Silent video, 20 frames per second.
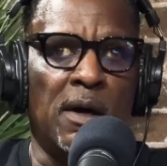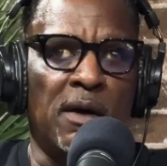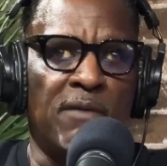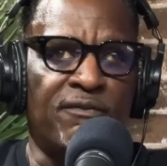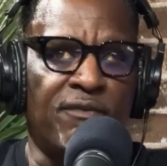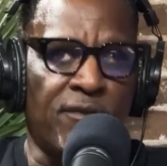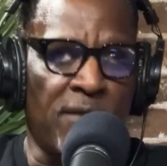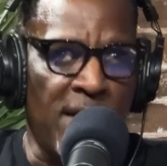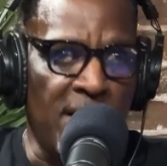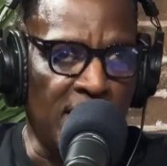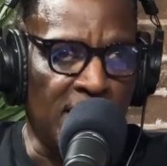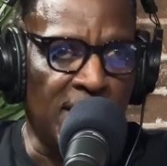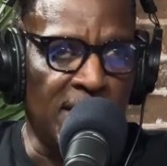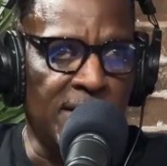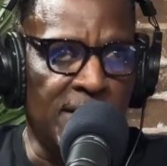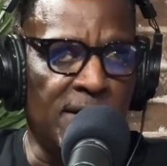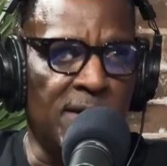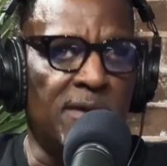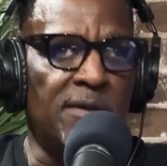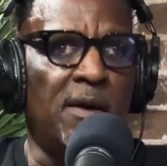
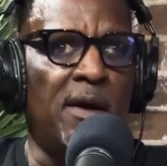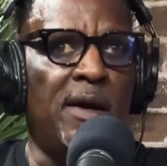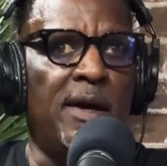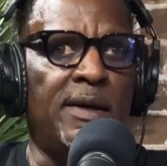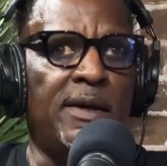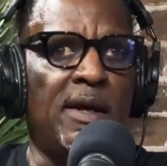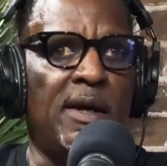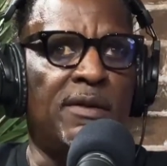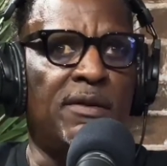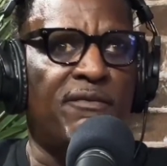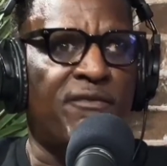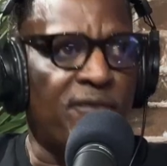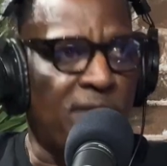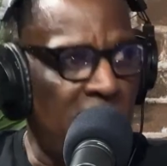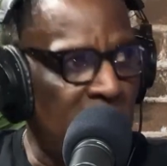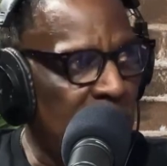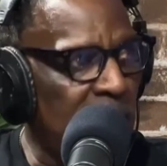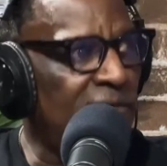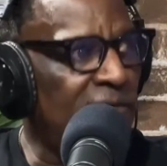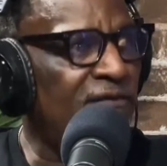Franklin and the
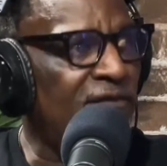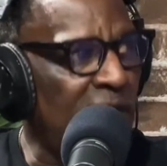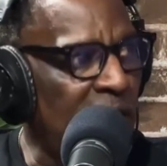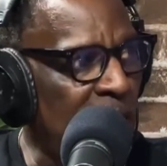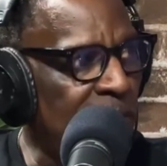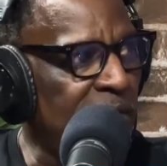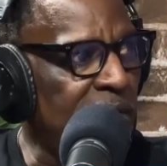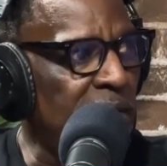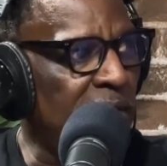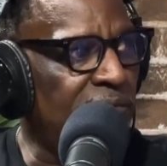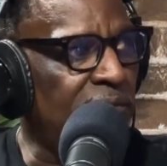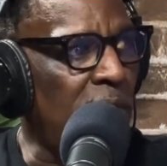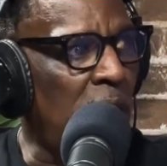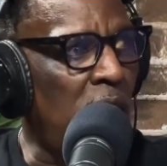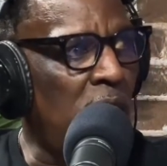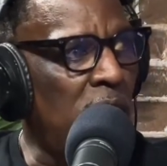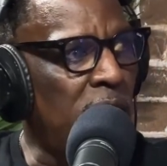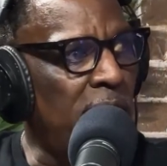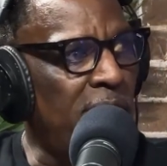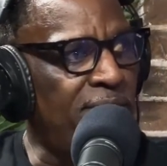Franklin family
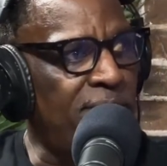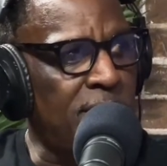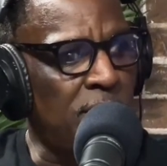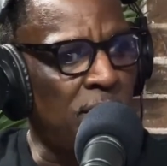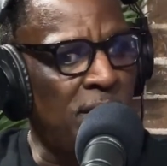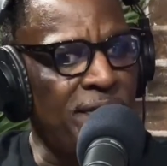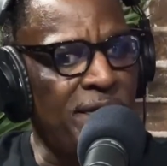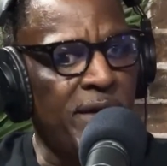have been on